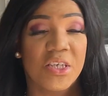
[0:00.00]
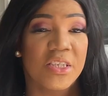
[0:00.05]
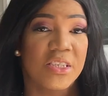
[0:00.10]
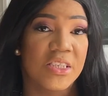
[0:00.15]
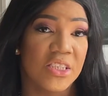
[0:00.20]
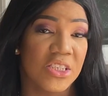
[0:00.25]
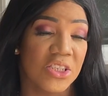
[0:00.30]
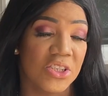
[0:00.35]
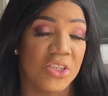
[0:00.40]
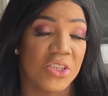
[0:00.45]
because
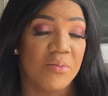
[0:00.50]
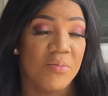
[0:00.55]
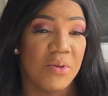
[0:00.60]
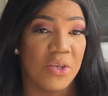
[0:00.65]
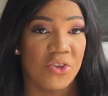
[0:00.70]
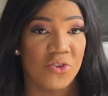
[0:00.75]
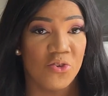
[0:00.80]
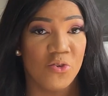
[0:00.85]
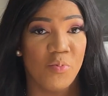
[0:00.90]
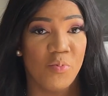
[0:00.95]
this is gonna be
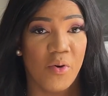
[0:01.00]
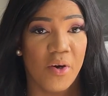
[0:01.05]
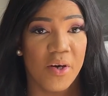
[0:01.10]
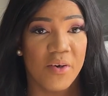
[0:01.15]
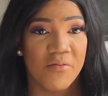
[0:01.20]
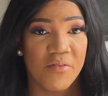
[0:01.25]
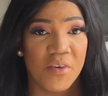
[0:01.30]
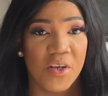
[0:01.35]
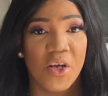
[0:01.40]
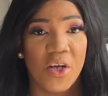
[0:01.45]
a
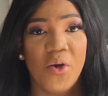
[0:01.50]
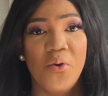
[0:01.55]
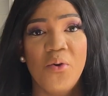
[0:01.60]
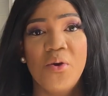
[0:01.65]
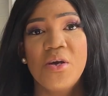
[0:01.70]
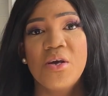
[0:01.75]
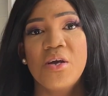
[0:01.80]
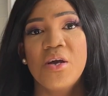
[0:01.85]
2-part video.